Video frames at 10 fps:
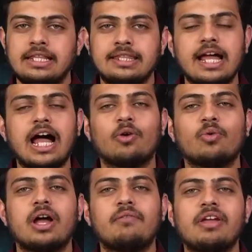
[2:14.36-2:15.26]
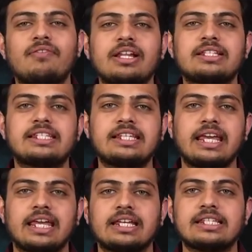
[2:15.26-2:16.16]
Now we will
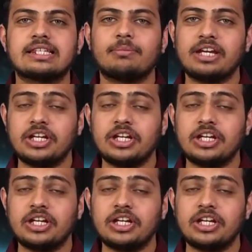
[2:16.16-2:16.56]
see some